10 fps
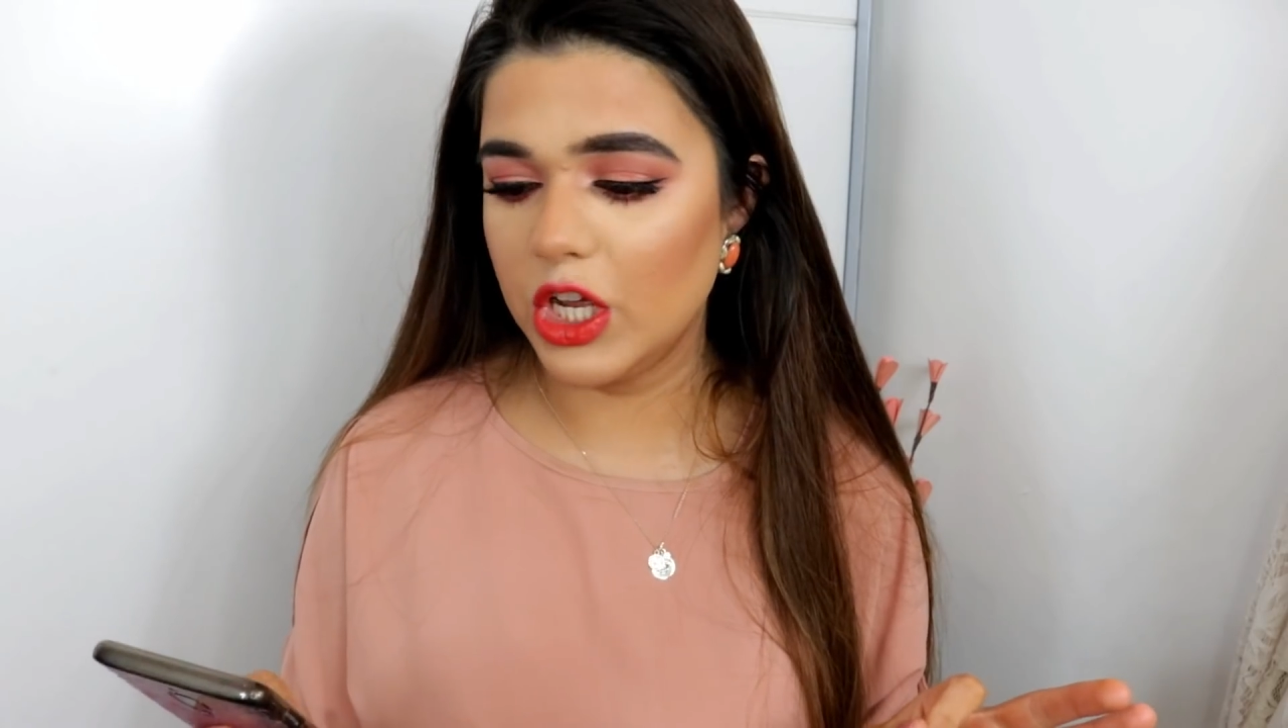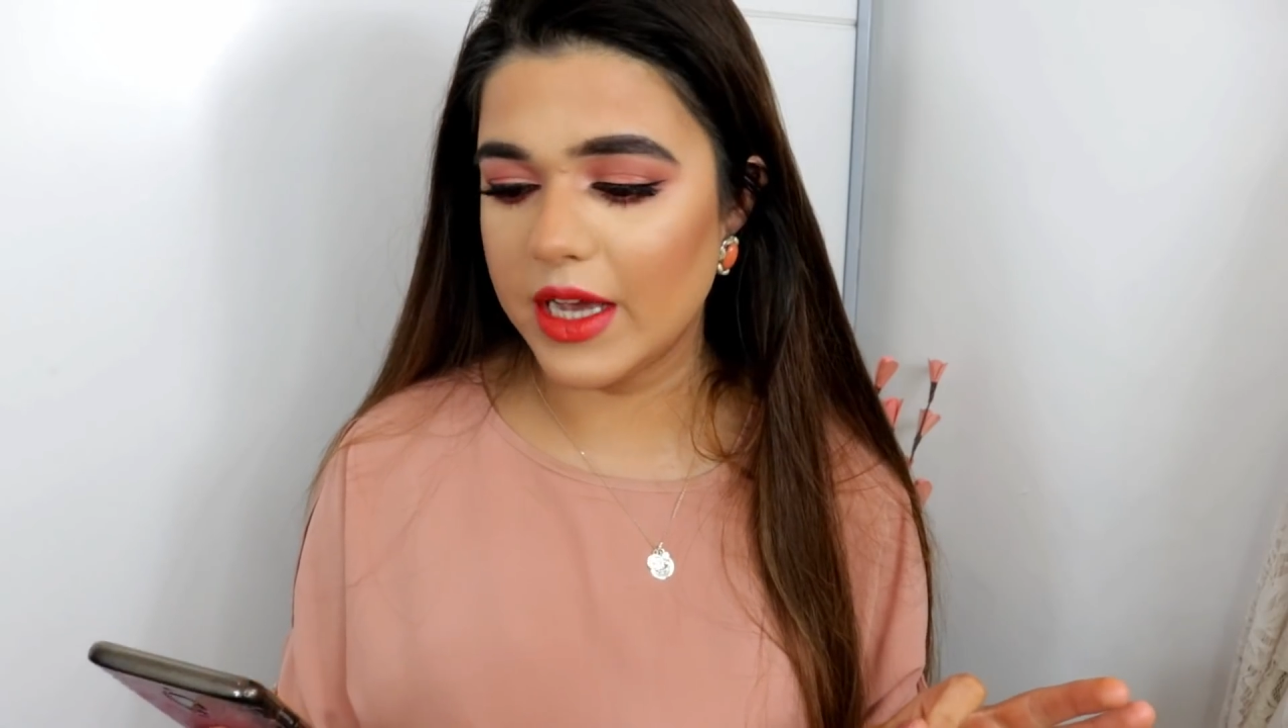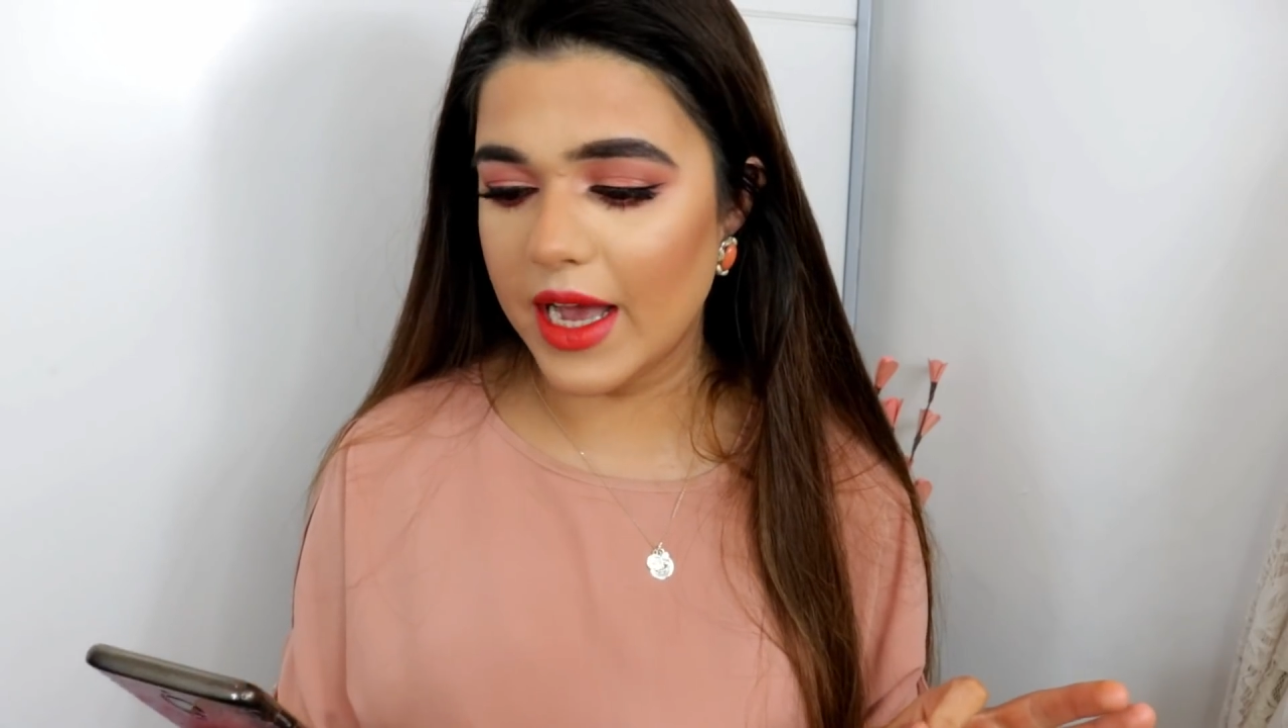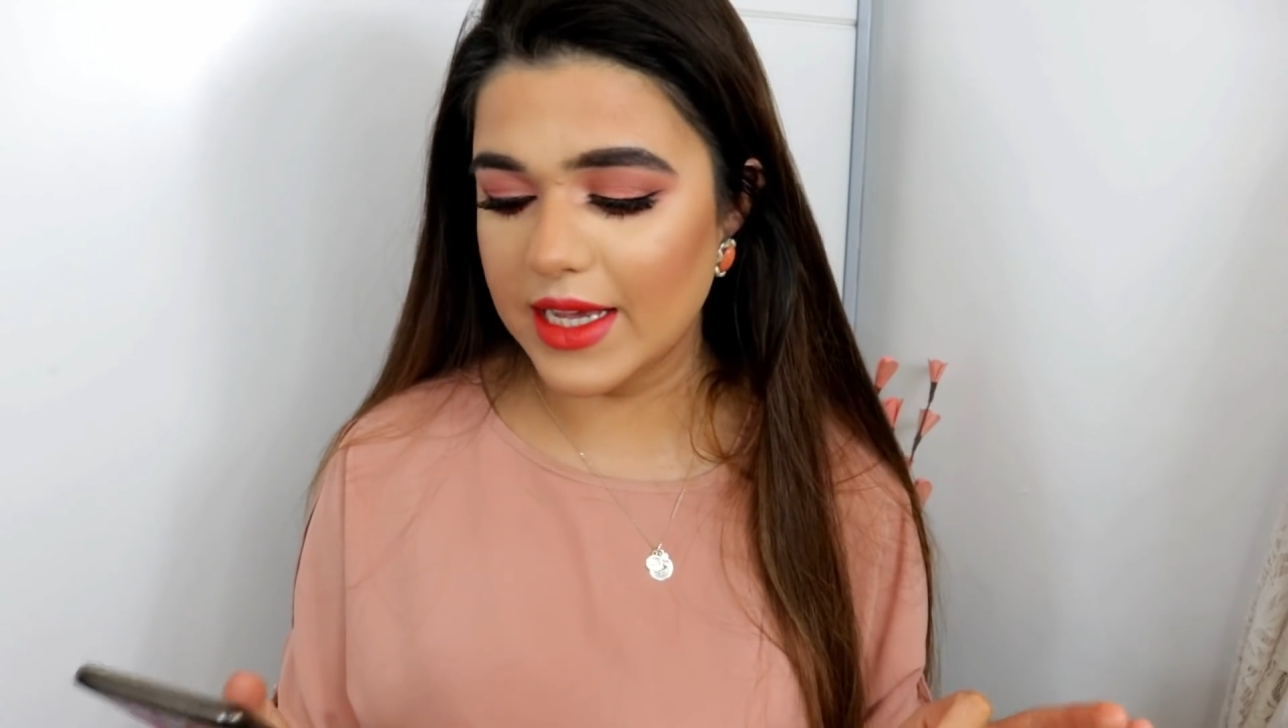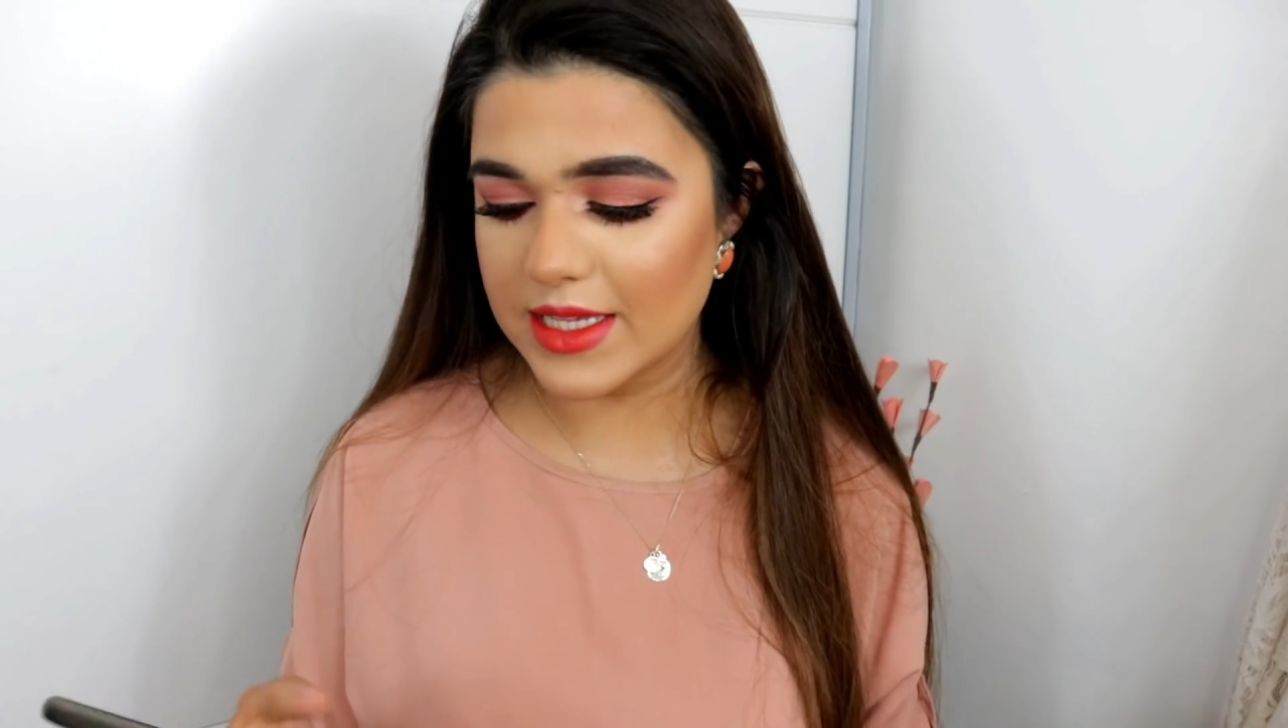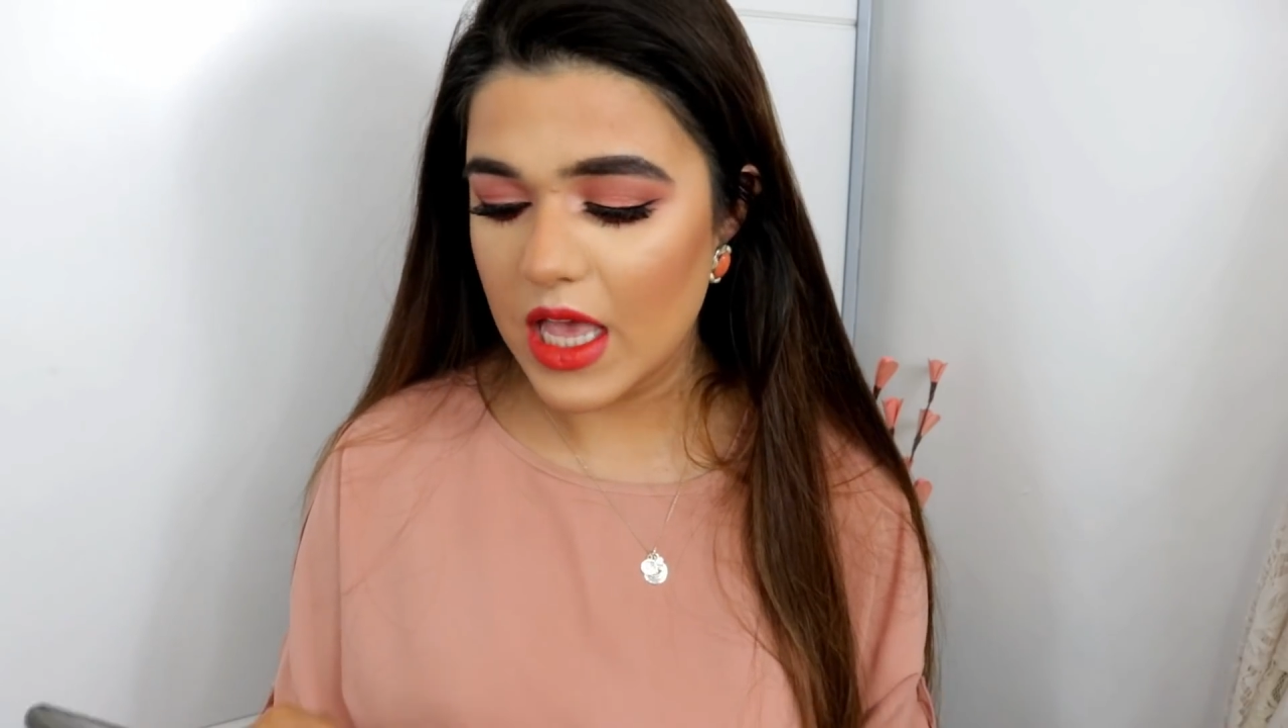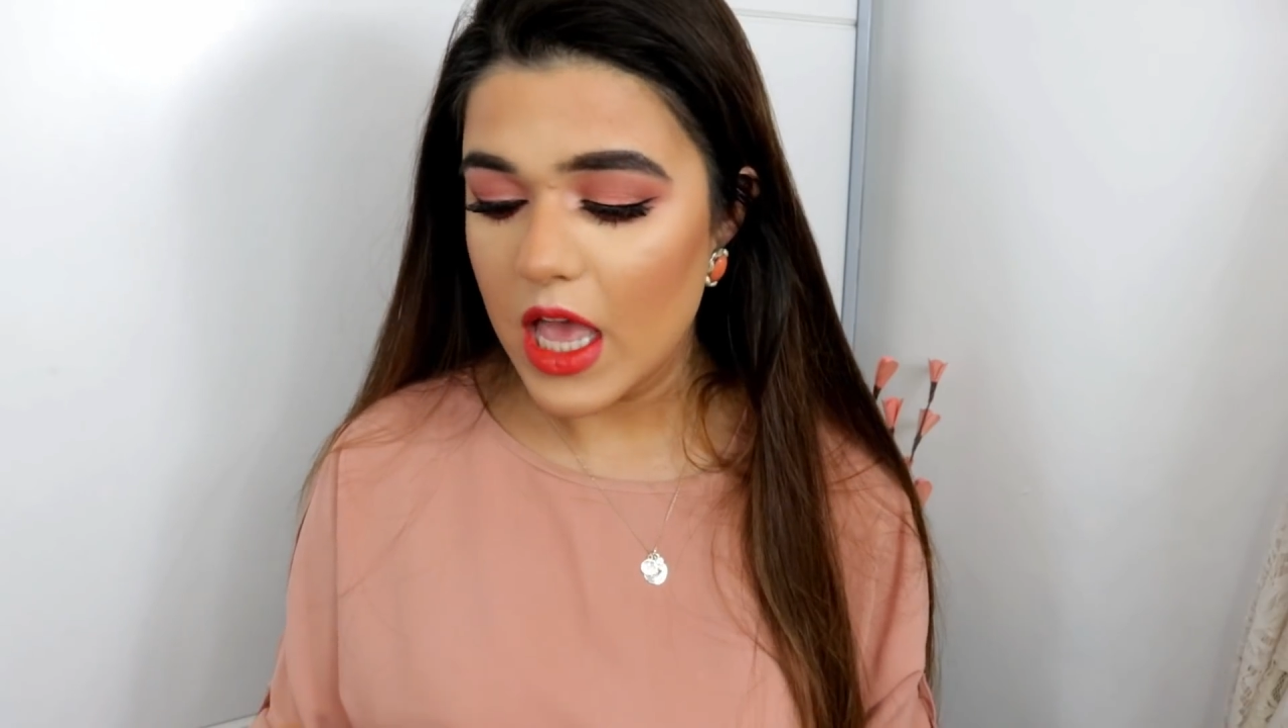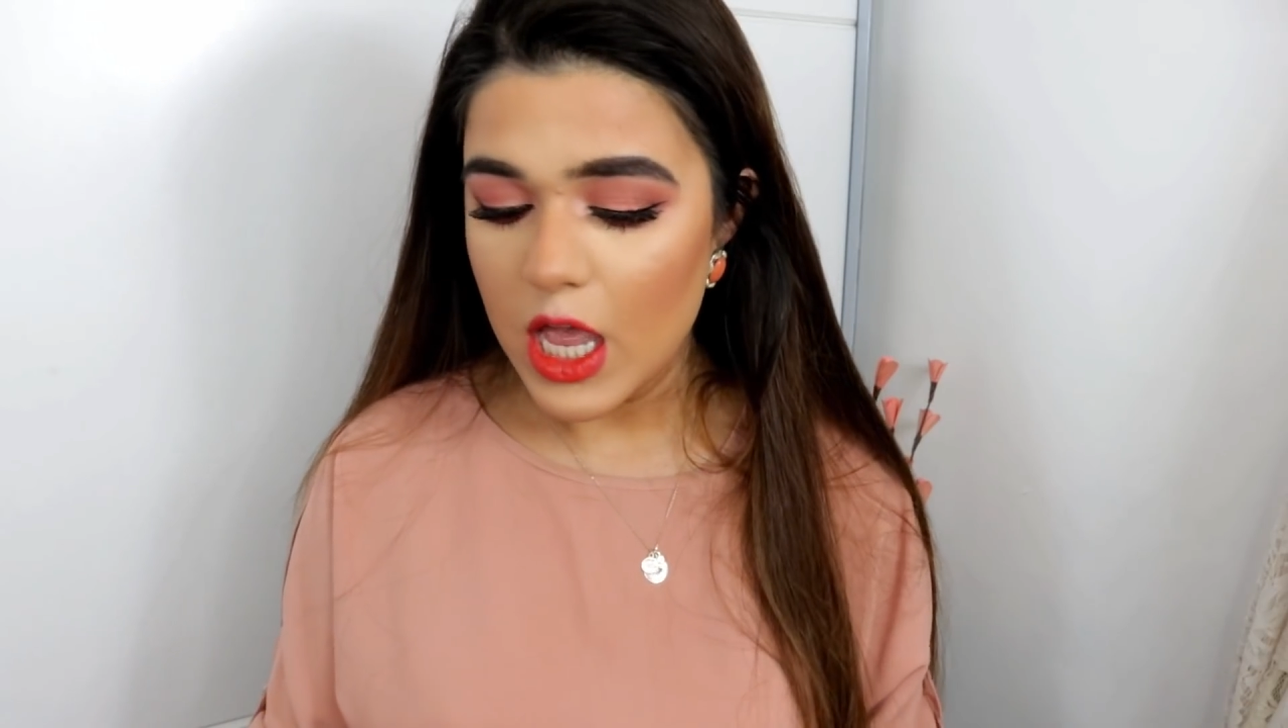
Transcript: you guys.